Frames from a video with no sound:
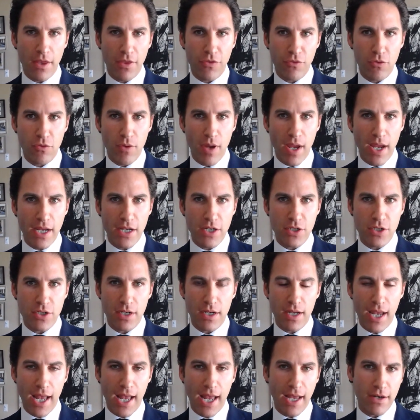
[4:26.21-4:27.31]
through Asia,
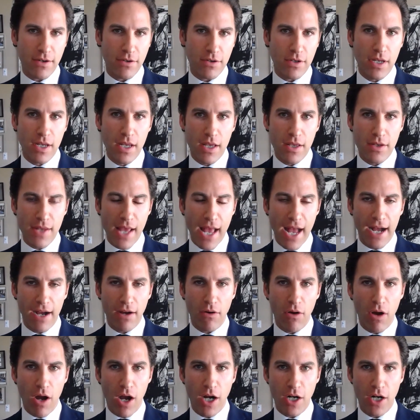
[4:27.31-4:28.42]
and
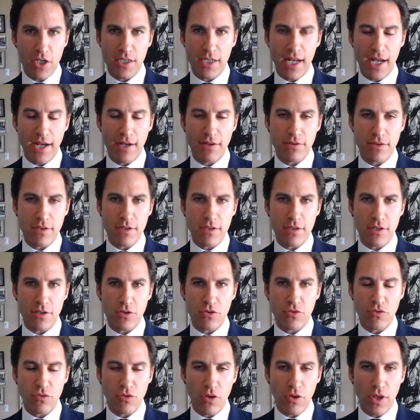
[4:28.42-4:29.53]
now auction houses are
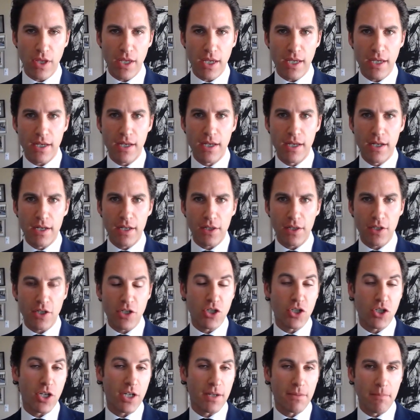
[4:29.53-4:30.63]
truly
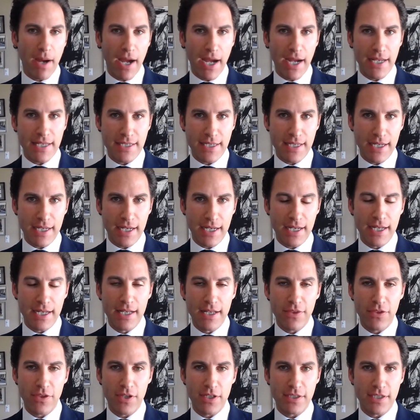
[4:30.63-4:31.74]
legitimizing
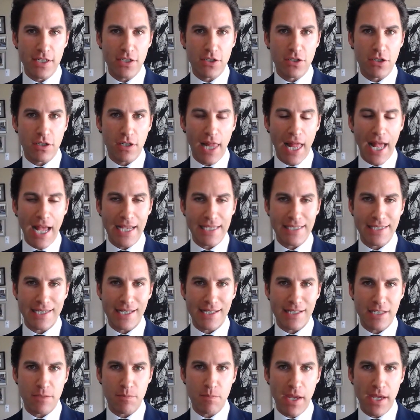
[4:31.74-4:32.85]
the digital
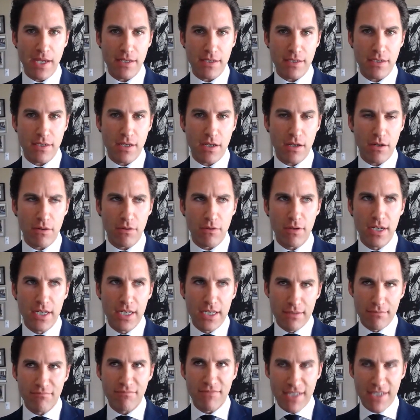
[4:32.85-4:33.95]
asset space. So
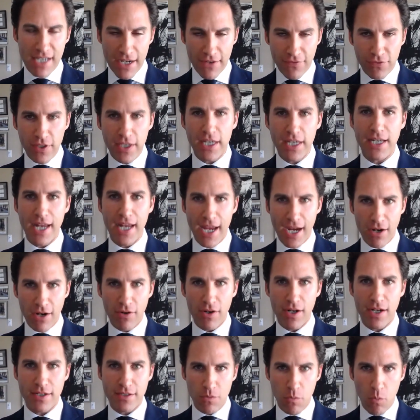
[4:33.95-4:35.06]
definitely an
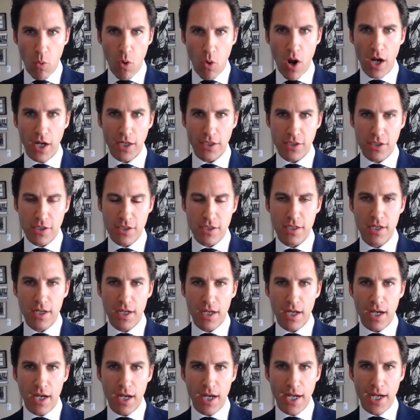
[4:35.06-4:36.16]
area to watch,
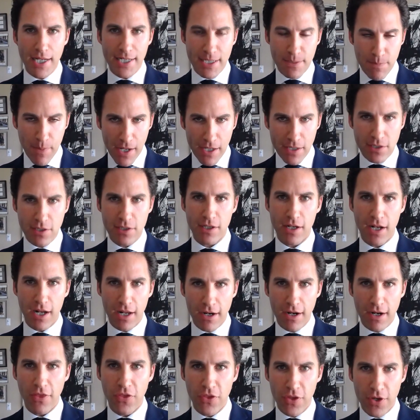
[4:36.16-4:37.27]
especially
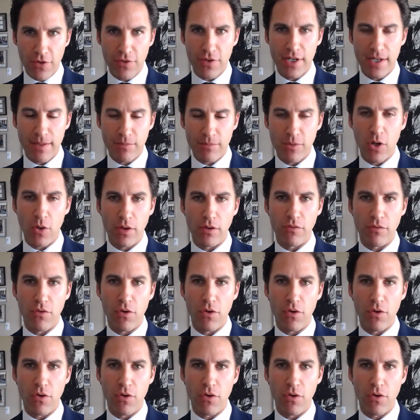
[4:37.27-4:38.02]
on Ethereum going